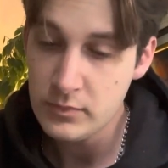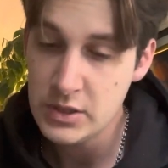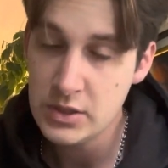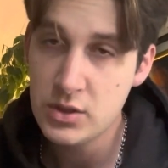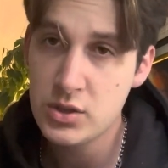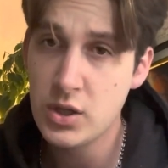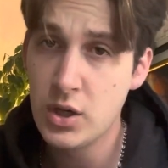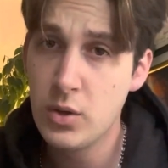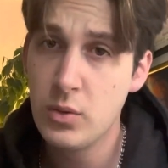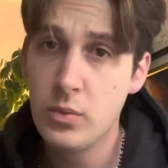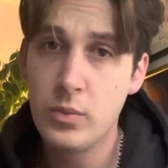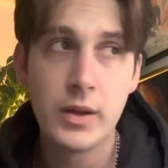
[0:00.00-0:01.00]

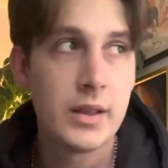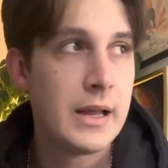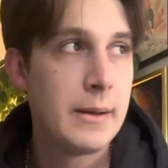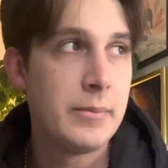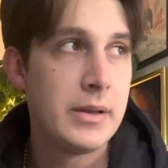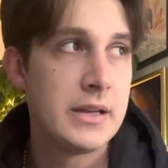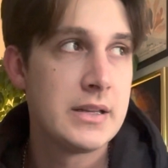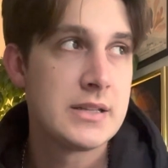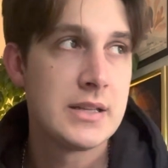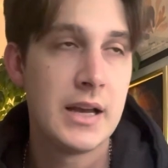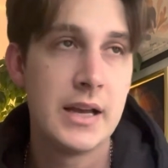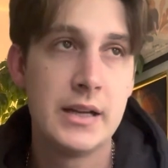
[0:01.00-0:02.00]
So with that being
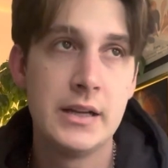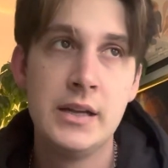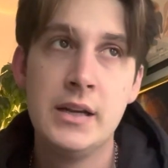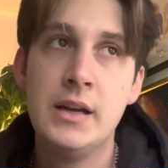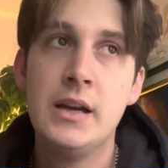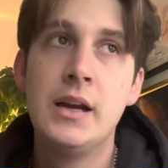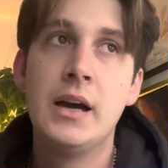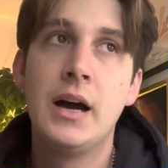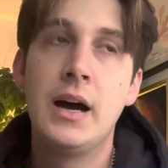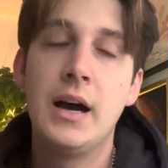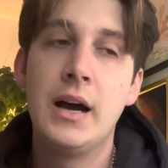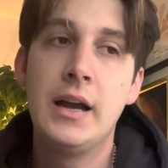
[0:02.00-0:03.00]
said,
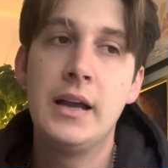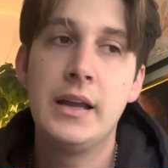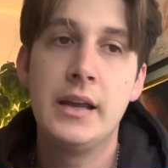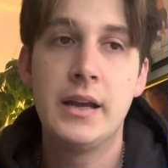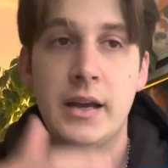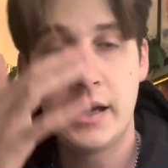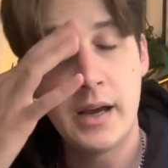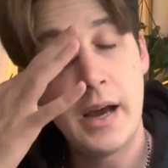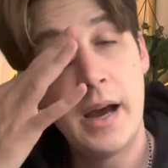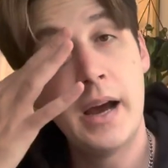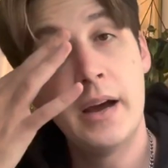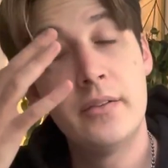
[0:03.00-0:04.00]
I
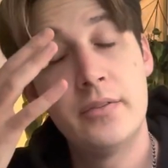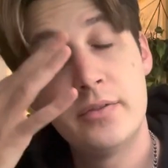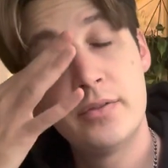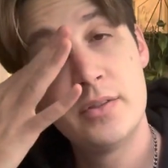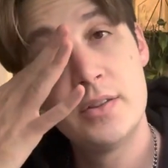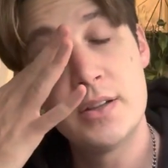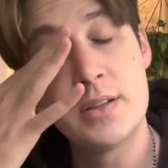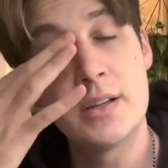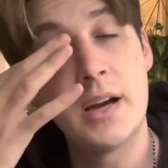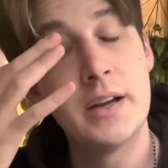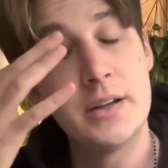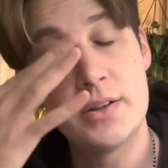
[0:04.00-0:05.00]
have
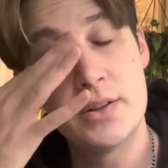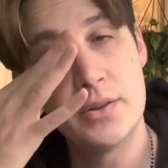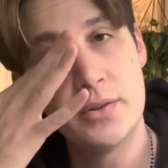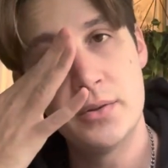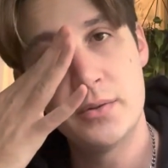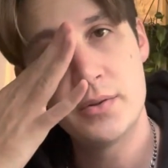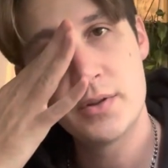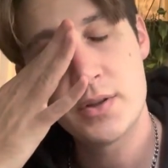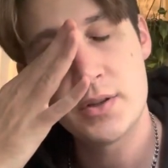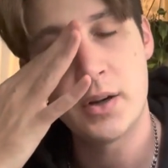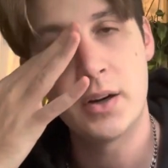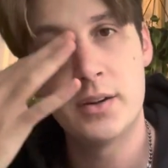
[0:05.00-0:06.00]
decided to
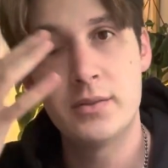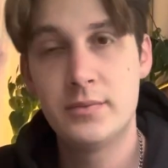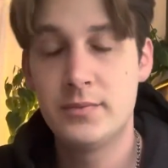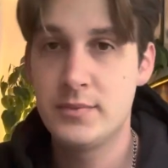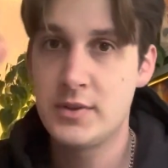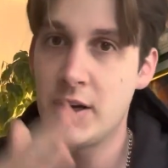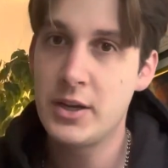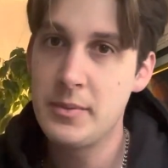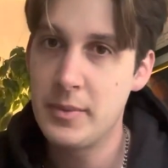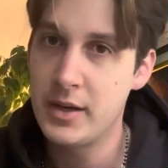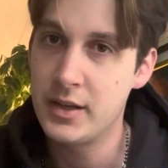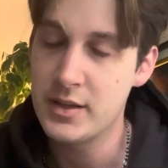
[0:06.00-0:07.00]
start
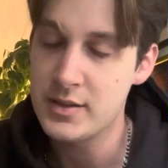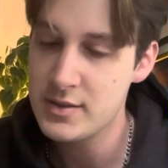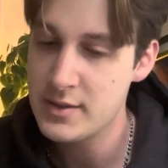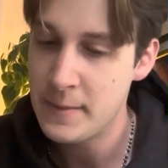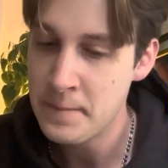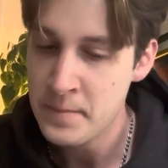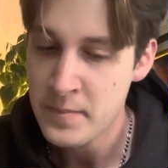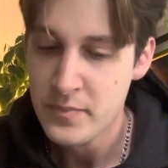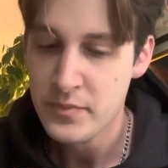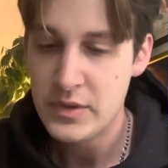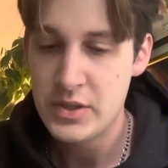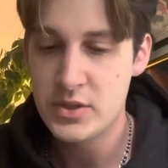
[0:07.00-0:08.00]
documenting this.
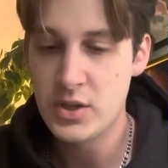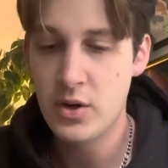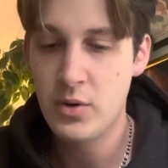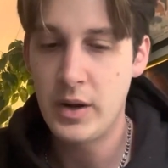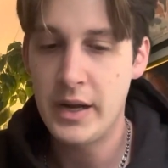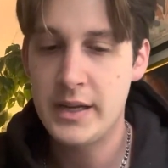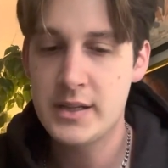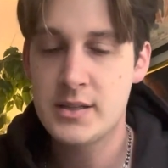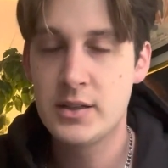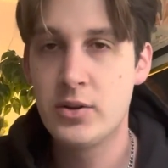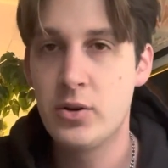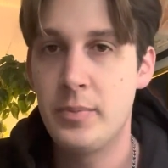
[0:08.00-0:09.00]
So I guess a
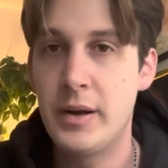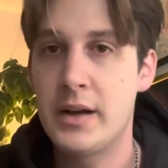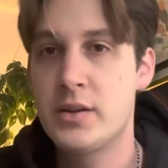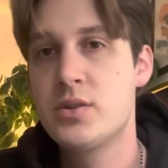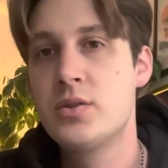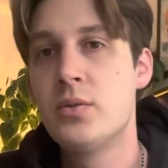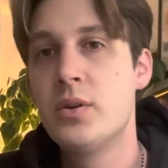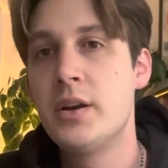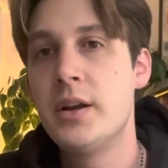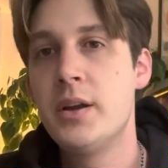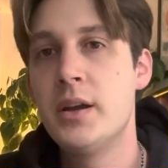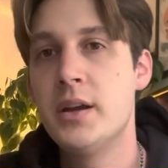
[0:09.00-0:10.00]
little
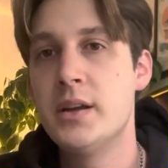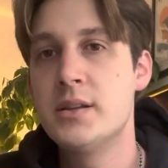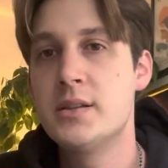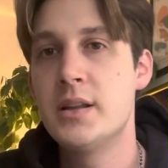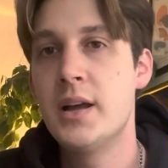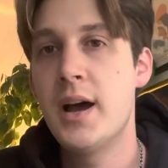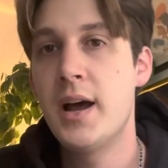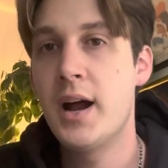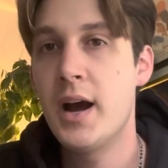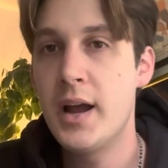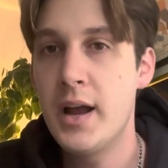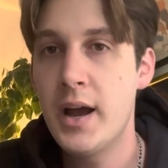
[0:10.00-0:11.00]
backstory is that
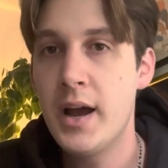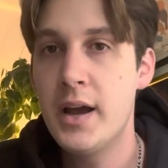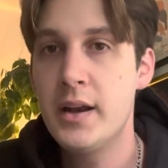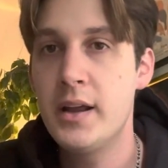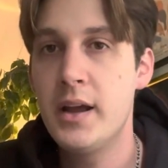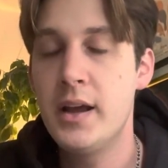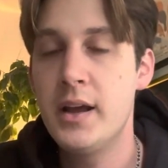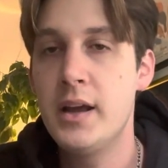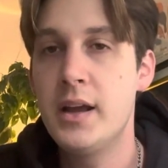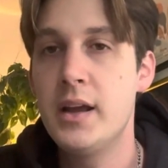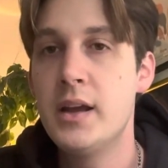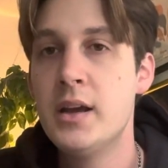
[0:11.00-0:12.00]
I had
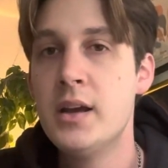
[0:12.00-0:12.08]
a